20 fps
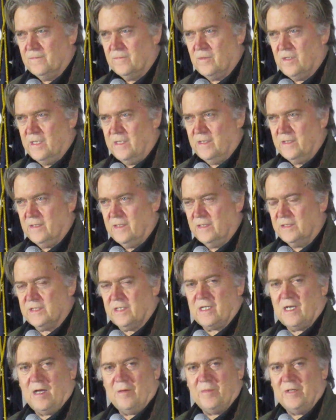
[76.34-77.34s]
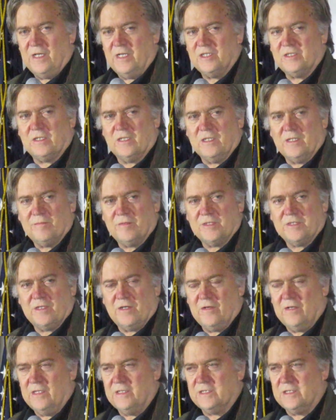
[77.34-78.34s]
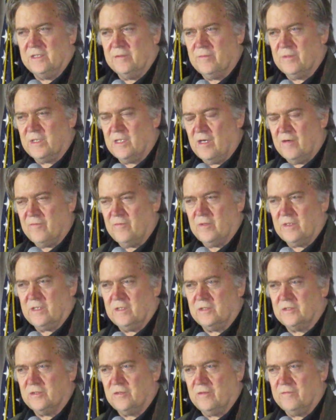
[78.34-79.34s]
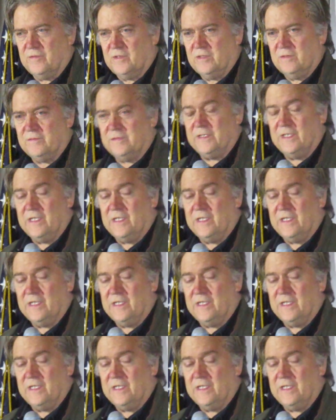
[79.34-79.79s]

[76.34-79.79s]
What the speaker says: right? It's a combination of libertarians, limited government conservatives,